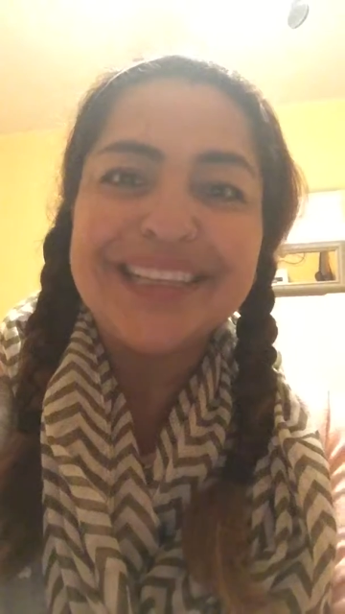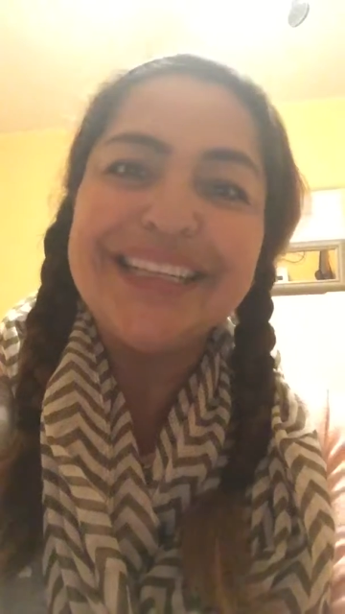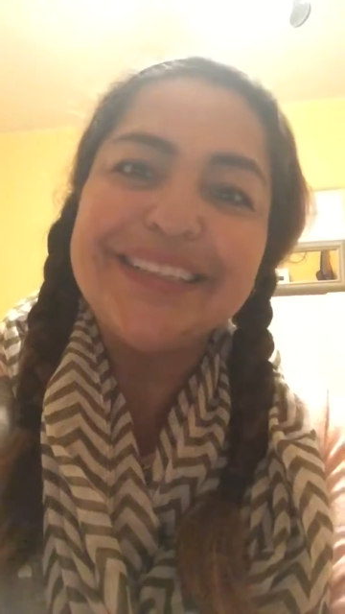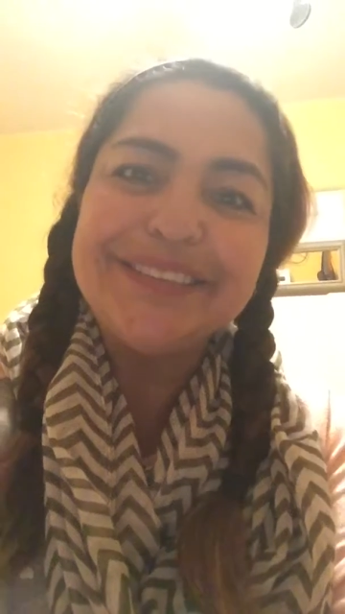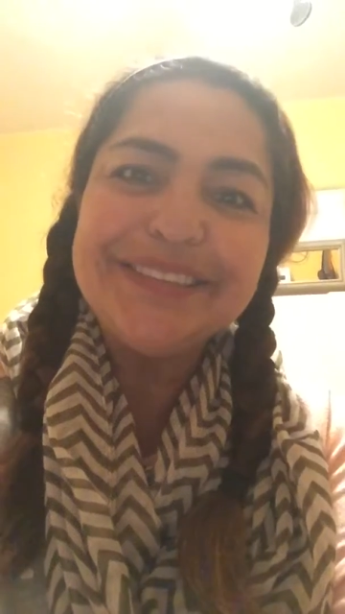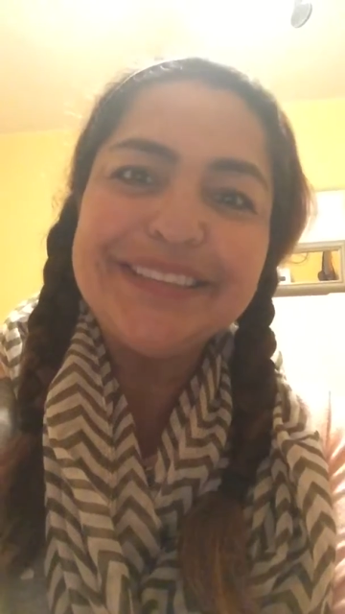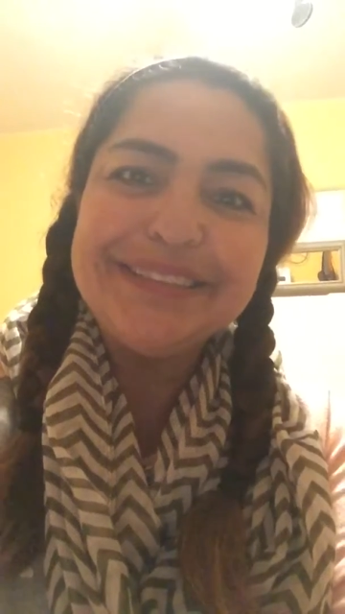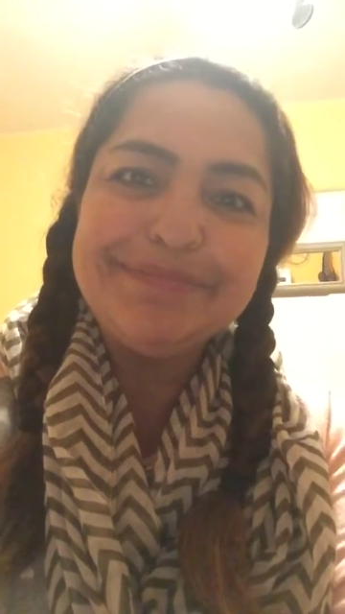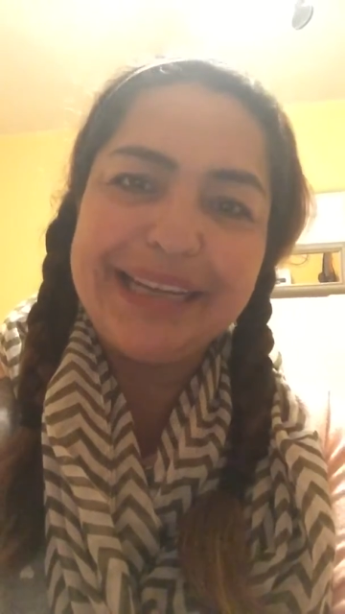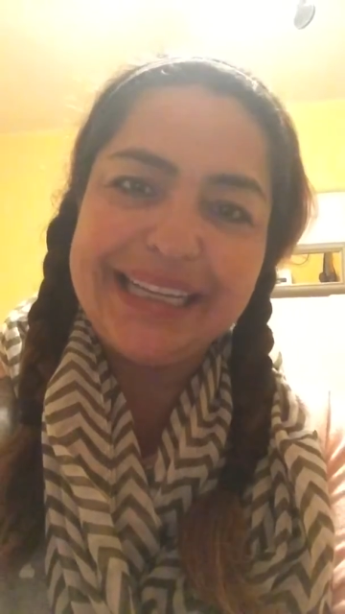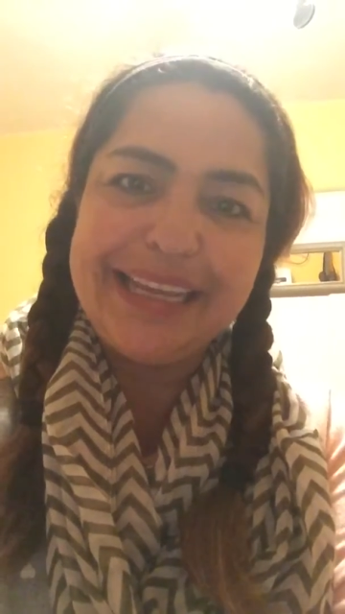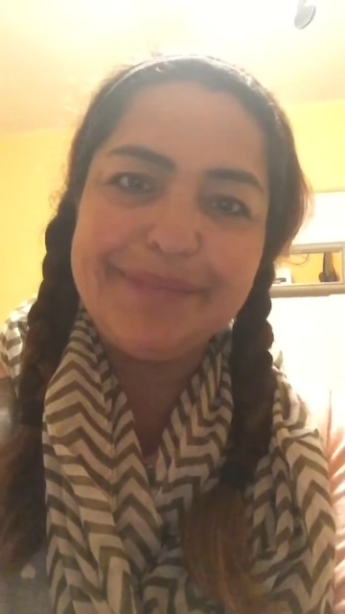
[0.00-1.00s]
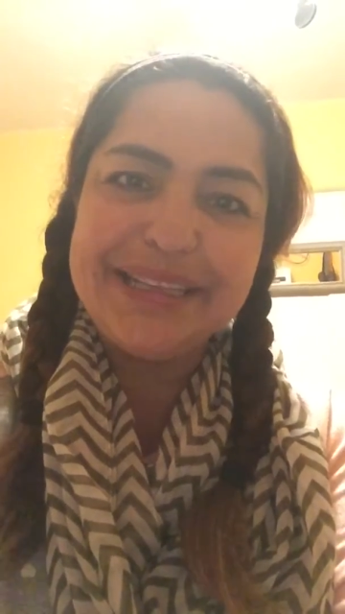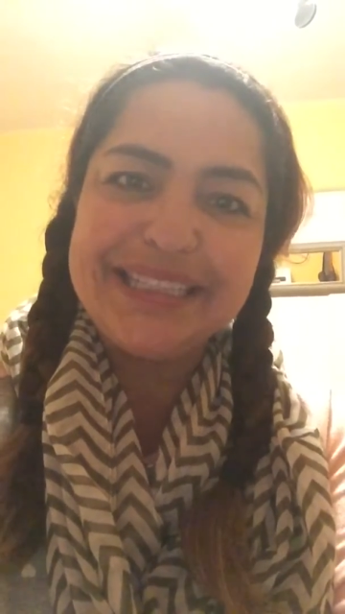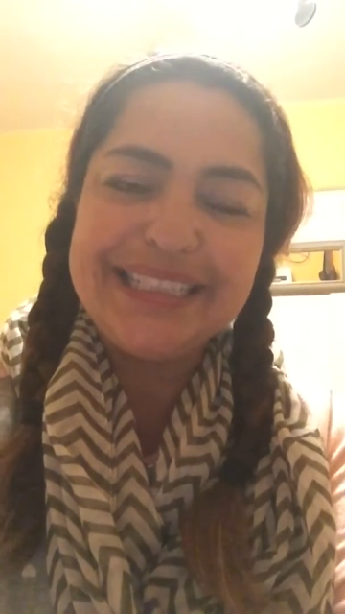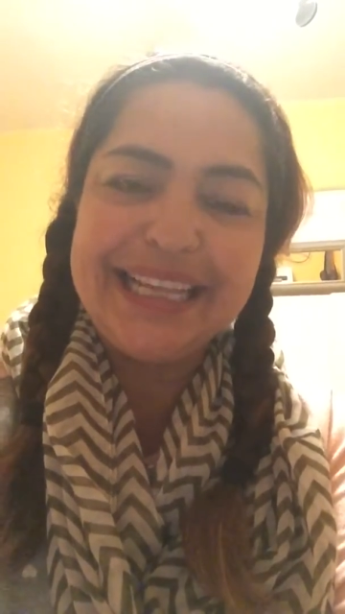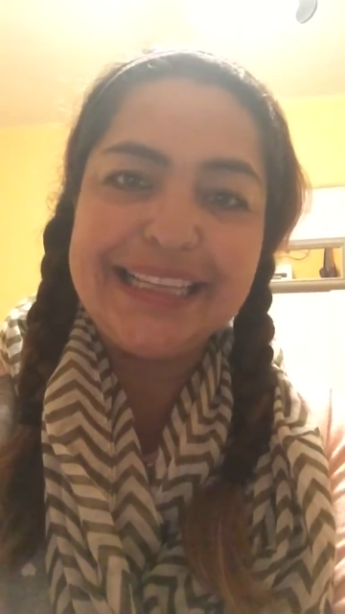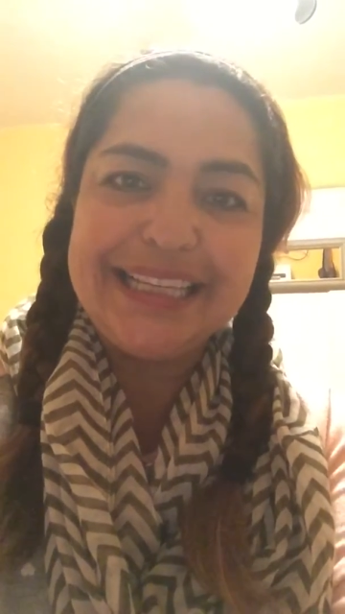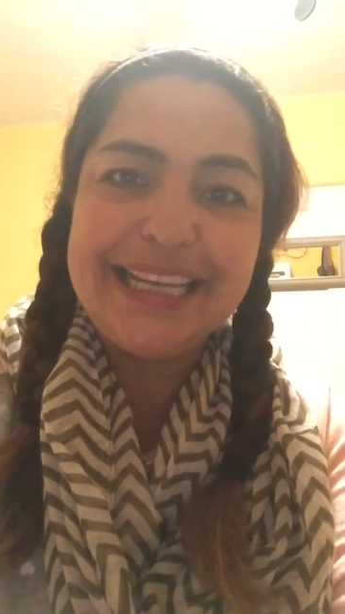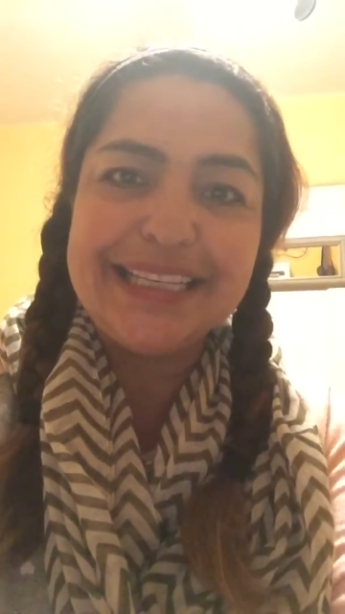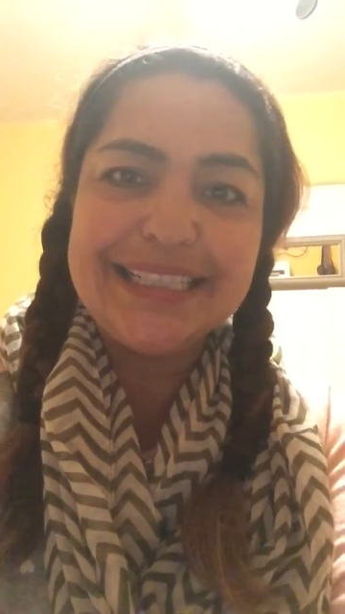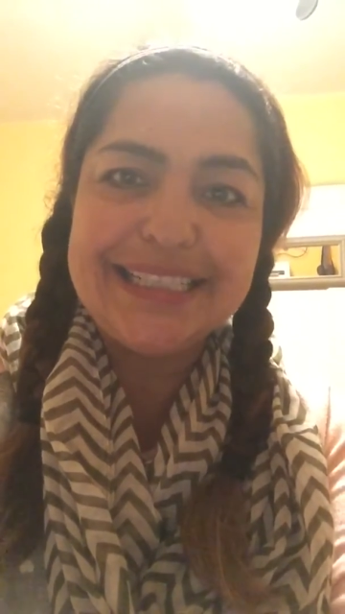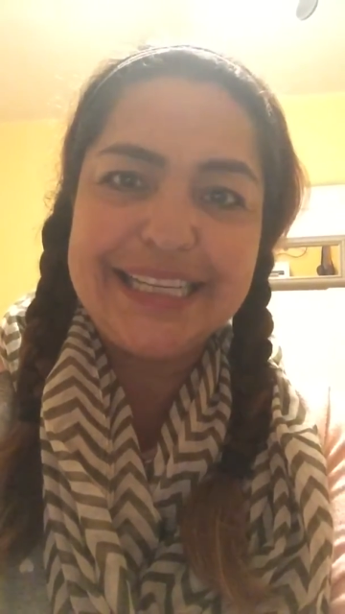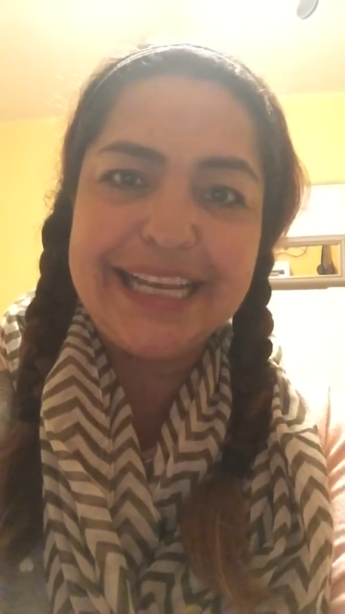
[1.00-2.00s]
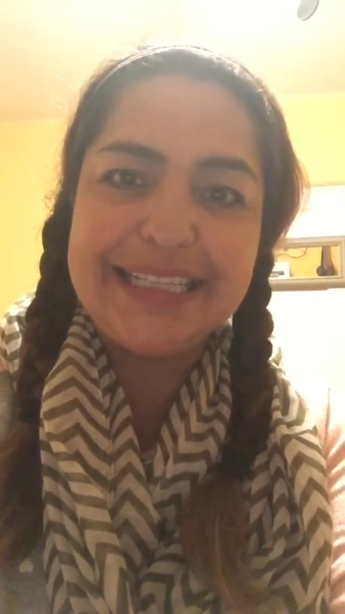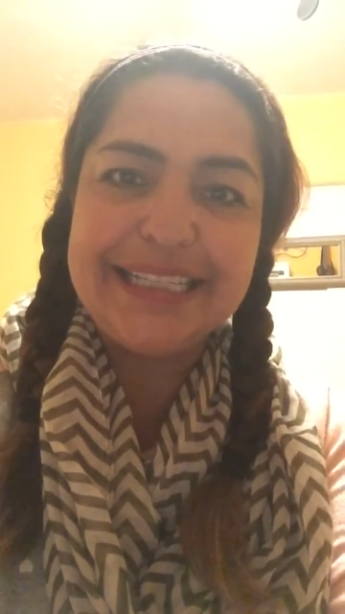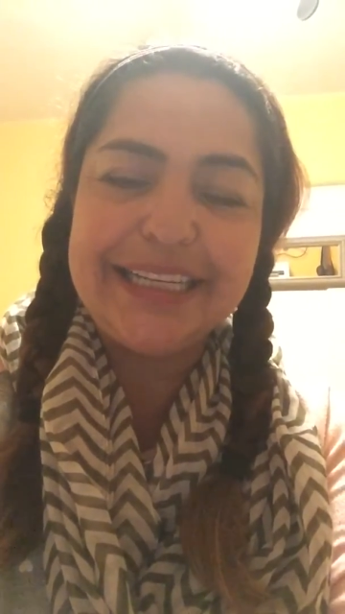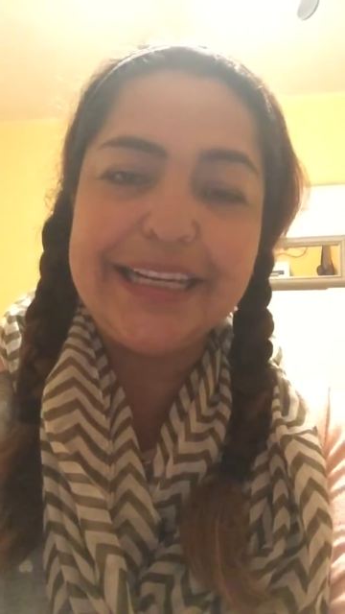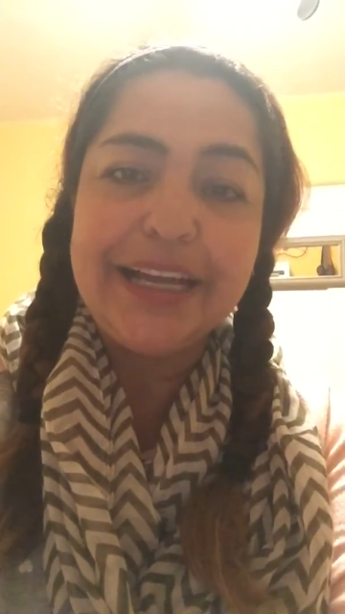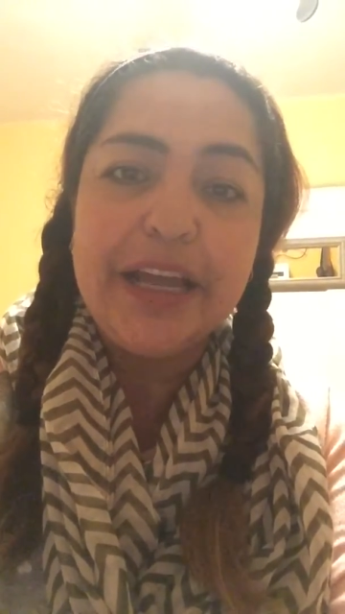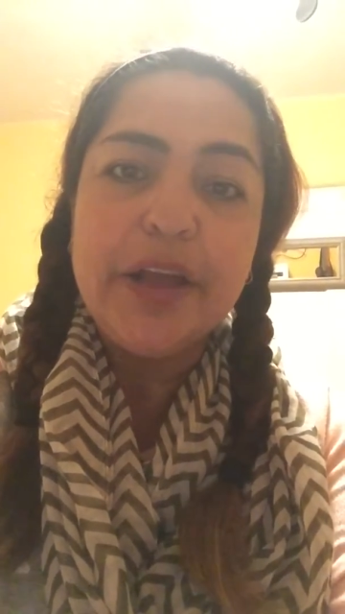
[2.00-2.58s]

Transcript: Hello, my name is Letitia S. De Anda.